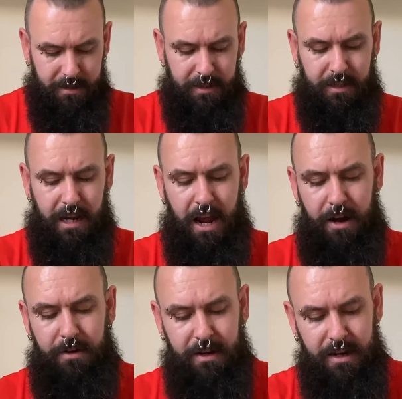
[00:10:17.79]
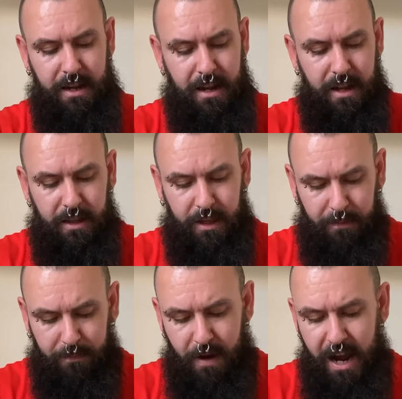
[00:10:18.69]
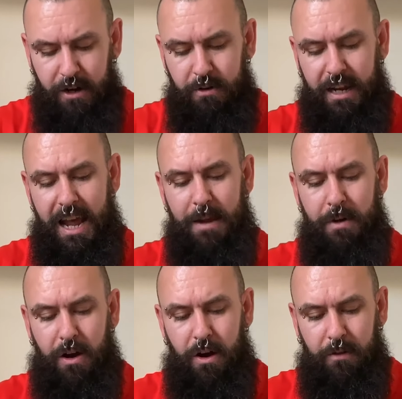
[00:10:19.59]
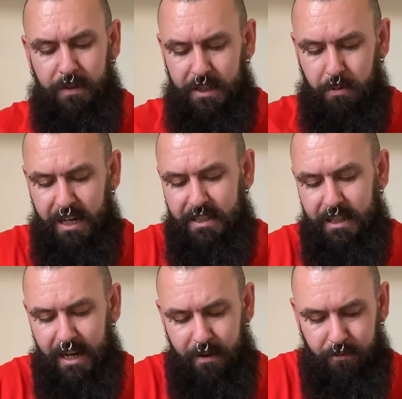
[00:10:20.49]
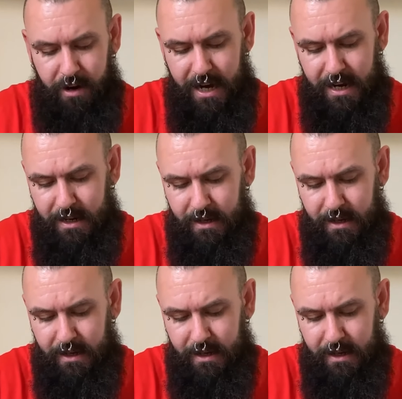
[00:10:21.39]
So the final game of this week's delivery,